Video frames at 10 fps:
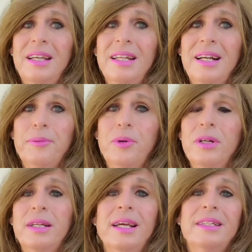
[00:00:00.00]
And I
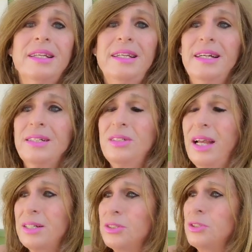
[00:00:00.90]
want to get the uh,
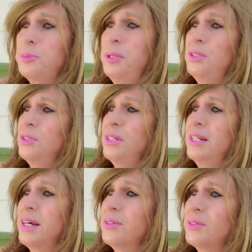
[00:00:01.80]
text-to-speech and
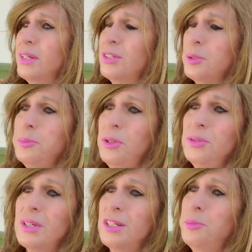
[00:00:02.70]
the other things, of
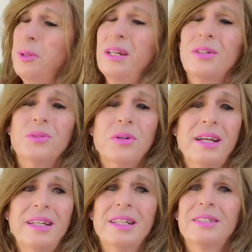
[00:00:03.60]
music. It's been a
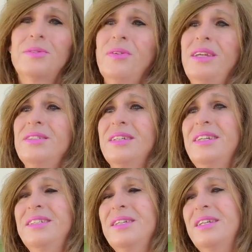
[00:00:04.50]
great, let's face it,
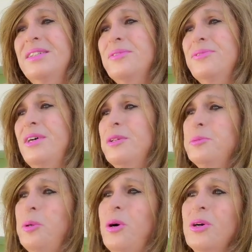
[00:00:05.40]
it's, it's a fun
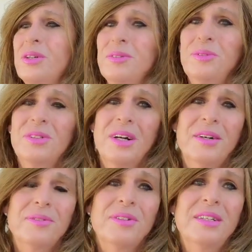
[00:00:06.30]
part of
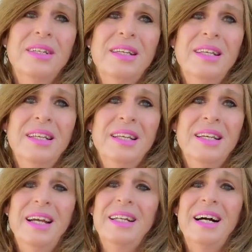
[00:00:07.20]
stuff.
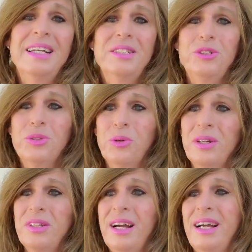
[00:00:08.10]
And I
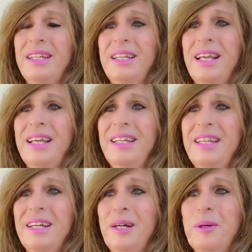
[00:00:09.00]
enjoy that.
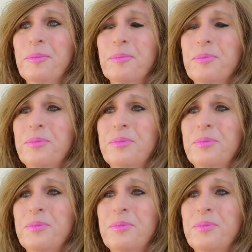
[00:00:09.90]
And, um,